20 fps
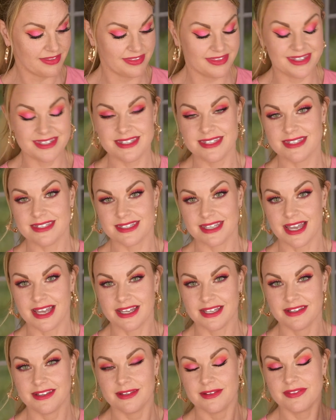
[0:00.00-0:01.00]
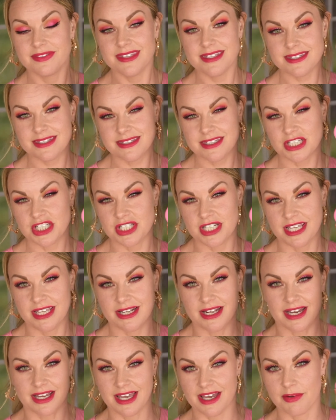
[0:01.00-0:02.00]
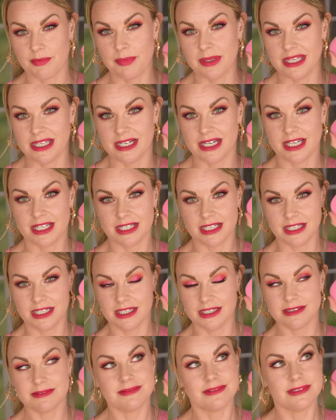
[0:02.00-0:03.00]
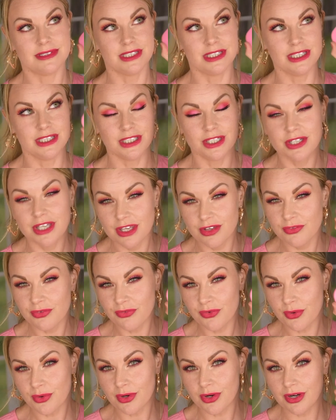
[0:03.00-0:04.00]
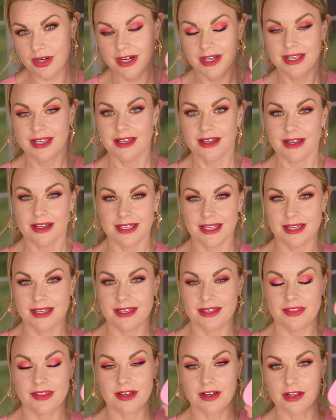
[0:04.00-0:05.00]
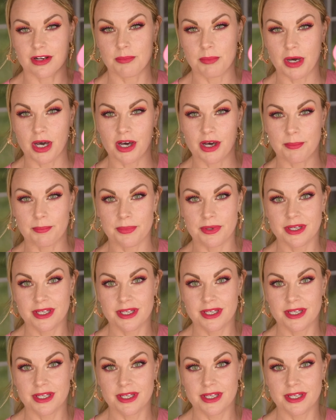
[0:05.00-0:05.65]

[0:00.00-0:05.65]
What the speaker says: This is a shade I have been looking for in the Colourpop